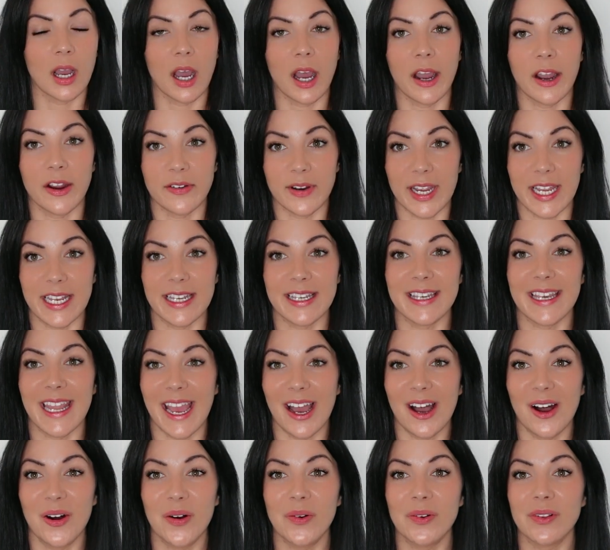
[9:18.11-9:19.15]
All right,
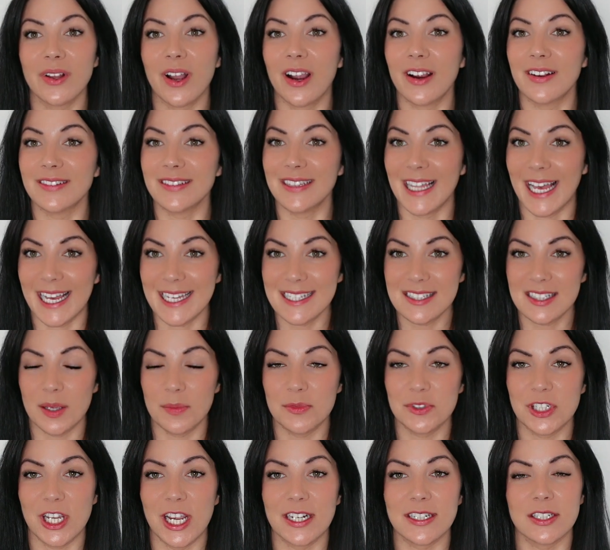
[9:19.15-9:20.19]
now our last
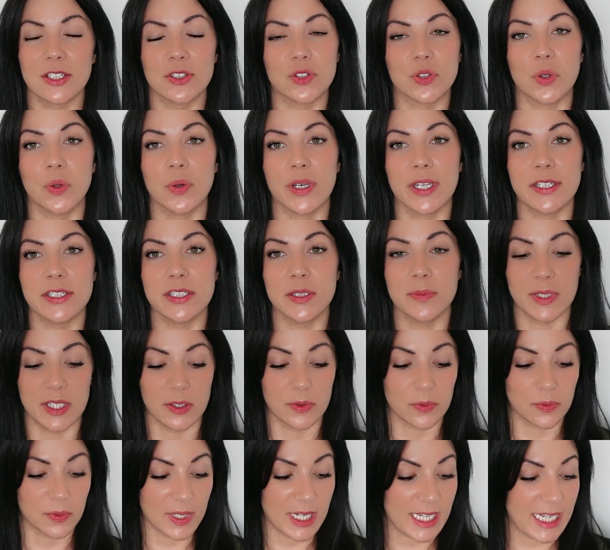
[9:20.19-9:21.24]
subject is going to
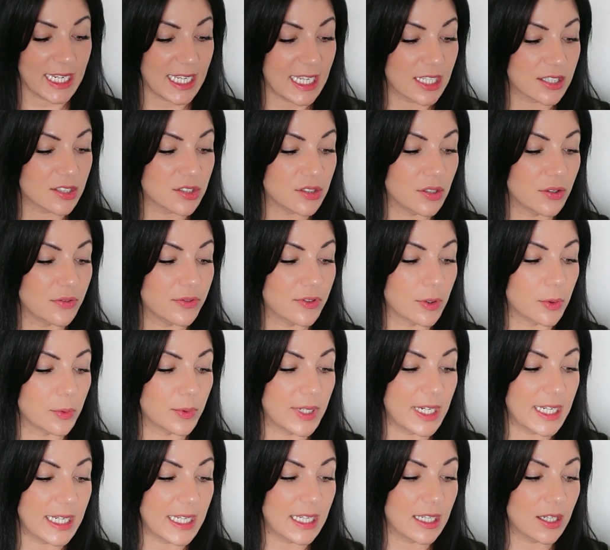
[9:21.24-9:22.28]
be reading. So for
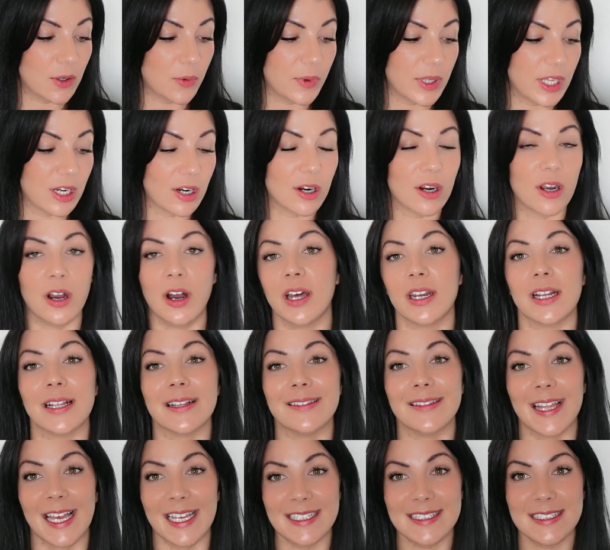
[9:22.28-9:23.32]
reading, we are
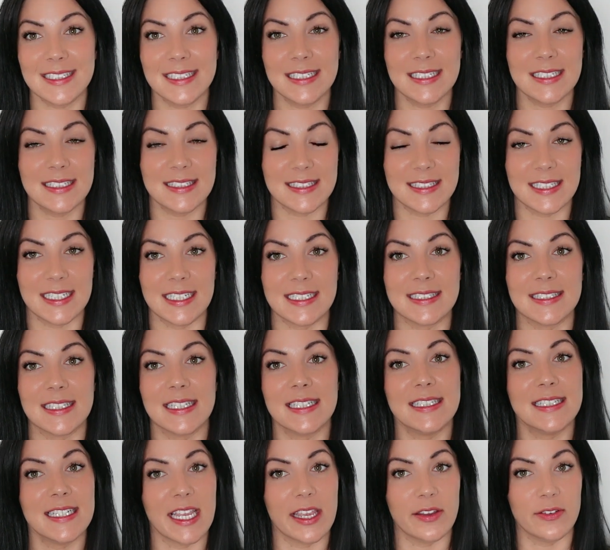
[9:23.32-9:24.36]
on lesson 6,
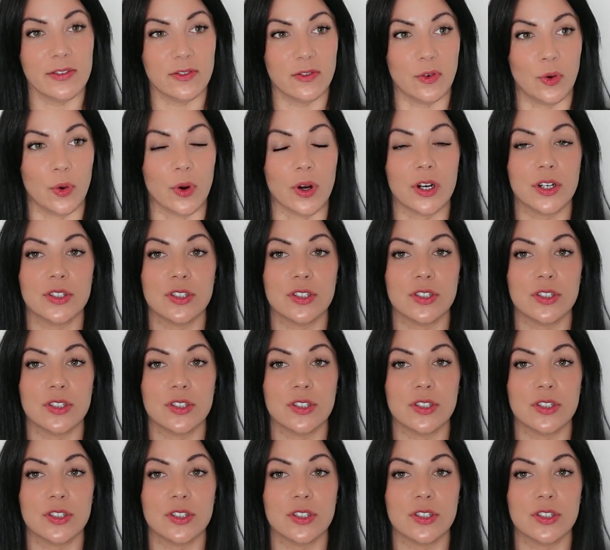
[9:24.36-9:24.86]
day 4.